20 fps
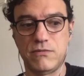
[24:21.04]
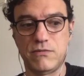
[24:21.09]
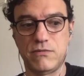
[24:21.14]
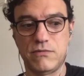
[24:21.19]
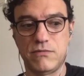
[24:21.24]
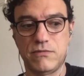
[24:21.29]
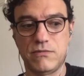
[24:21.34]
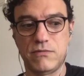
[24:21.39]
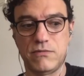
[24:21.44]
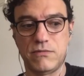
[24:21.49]

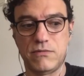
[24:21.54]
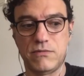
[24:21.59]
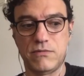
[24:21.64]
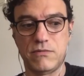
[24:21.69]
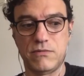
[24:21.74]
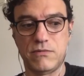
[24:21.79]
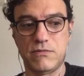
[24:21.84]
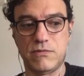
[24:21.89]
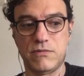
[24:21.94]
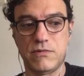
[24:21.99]

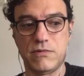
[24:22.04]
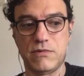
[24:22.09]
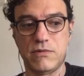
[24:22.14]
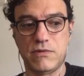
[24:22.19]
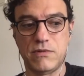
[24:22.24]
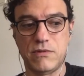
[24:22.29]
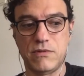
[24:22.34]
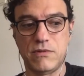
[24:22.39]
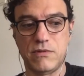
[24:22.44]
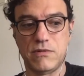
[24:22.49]

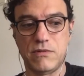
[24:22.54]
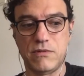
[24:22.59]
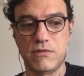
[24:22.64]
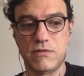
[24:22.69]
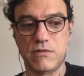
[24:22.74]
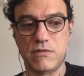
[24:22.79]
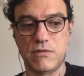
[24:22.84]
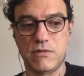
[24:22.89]
(no one is talking)